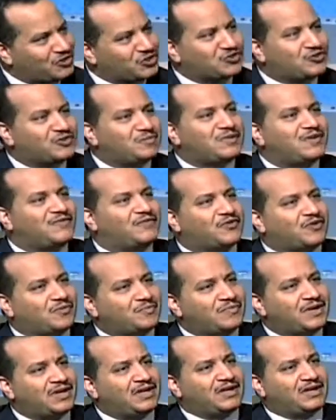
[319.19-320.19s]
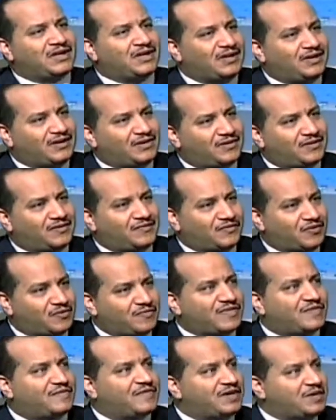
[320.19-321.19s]
So it should be from
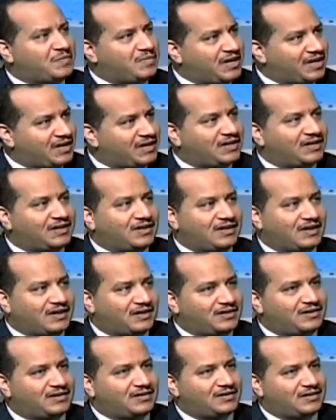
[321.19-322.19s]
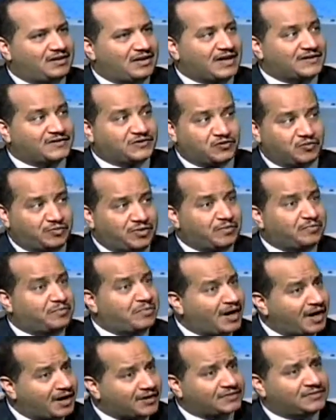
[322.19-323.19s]
the very beginning, and as to
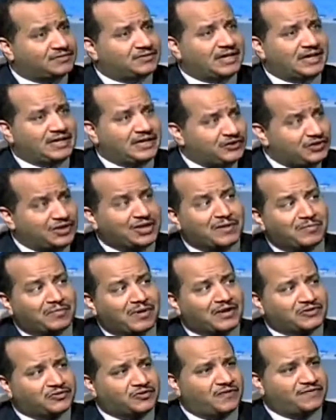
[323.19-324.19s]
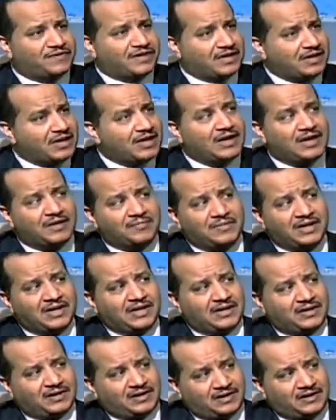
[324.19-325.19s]
be an integral part of the
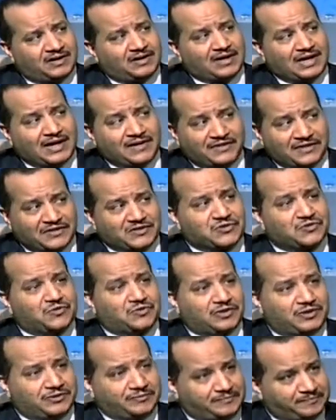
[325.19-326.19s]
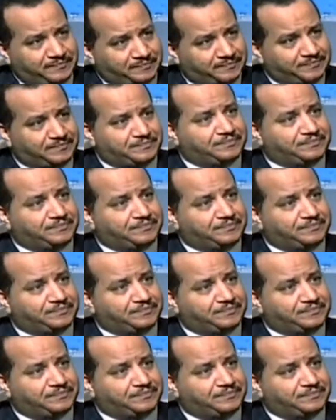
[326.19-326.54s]
curriculum at the school.